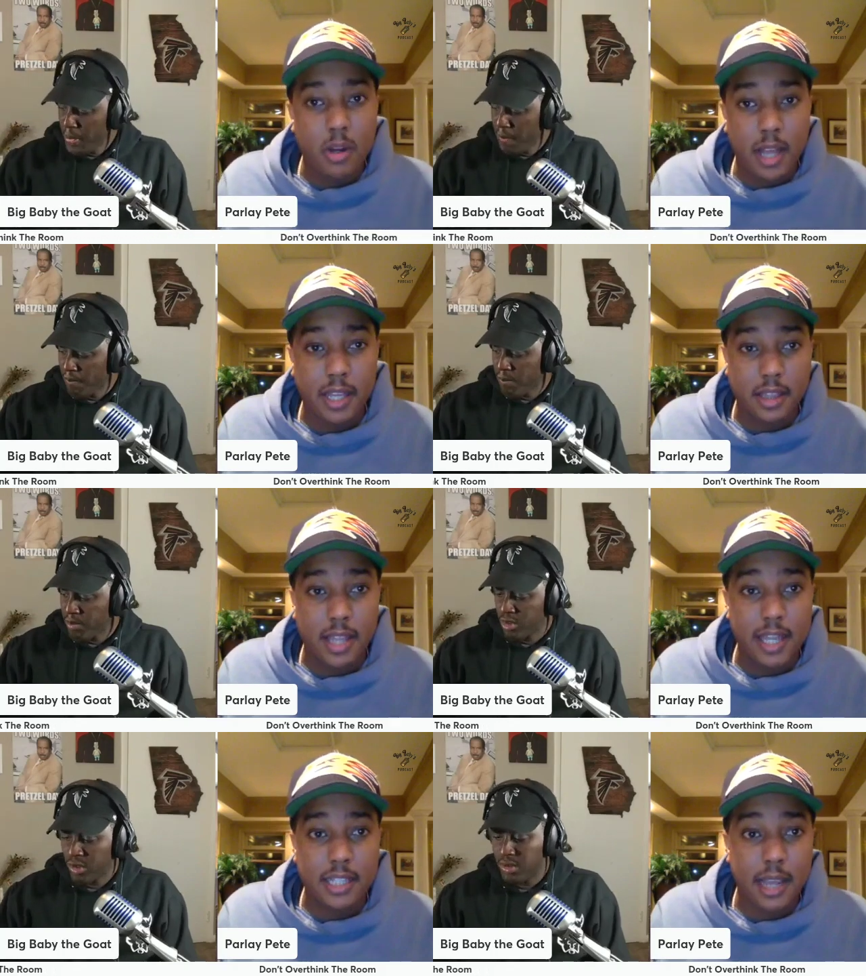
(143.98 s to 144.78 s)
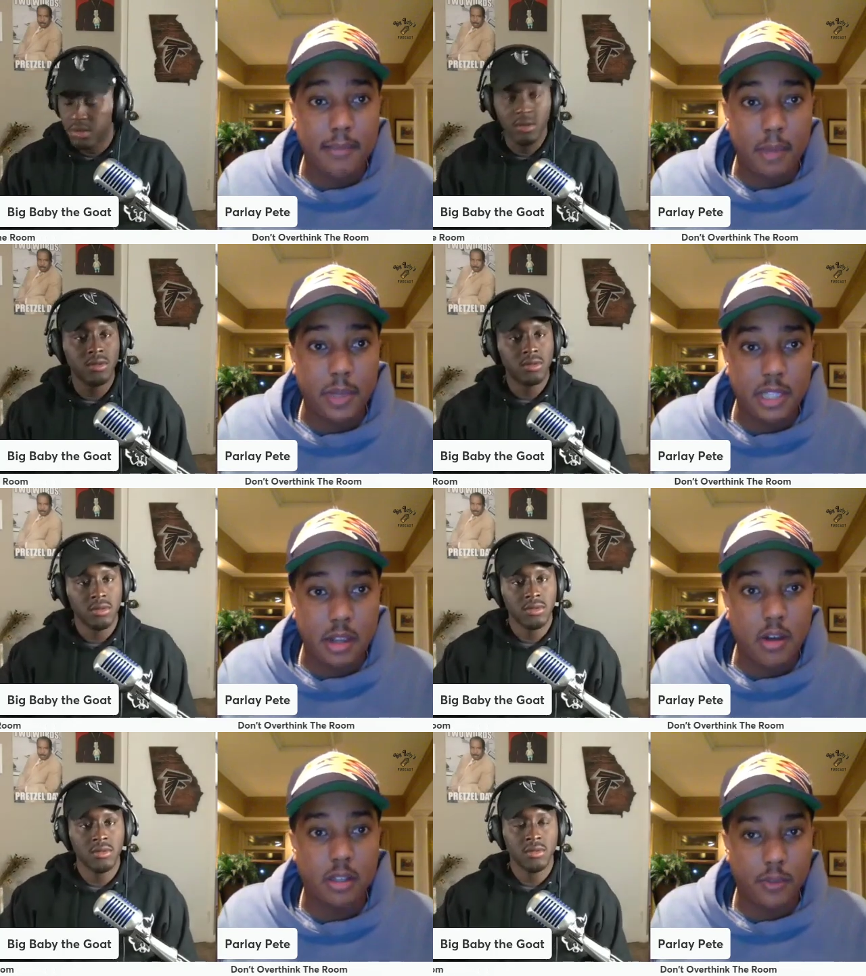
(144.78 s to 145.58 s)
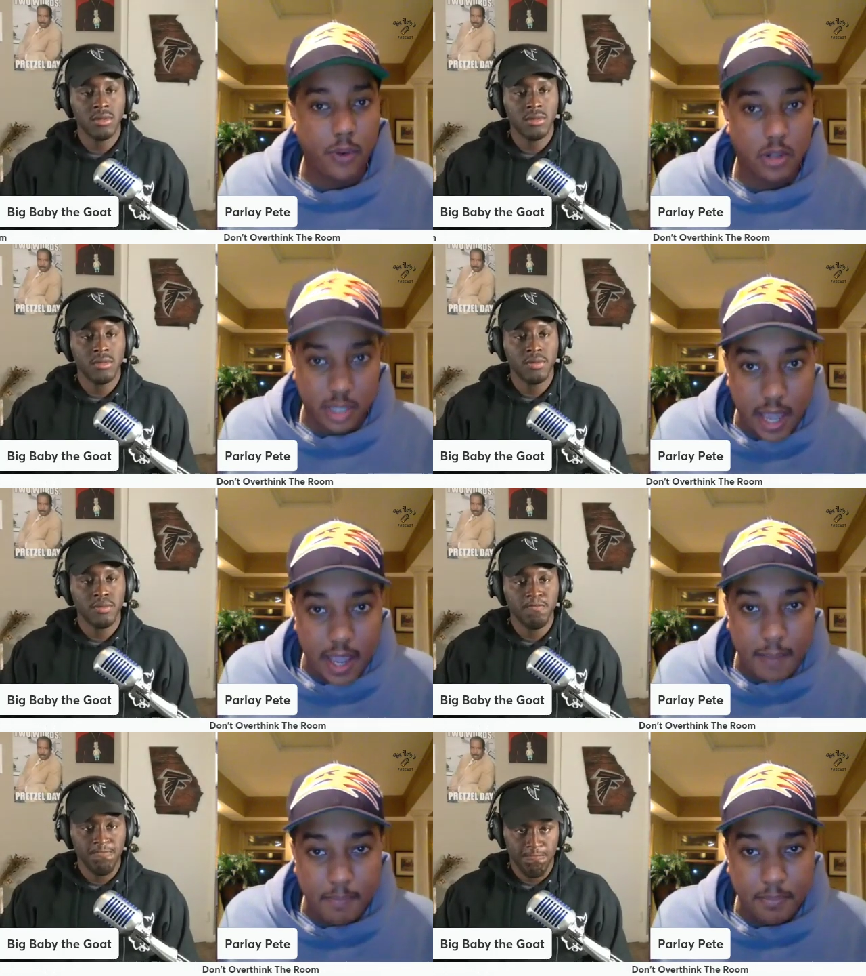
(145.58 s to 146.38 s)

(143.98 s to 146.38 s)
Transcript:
Speaker 1: like that team that we saw in the first game.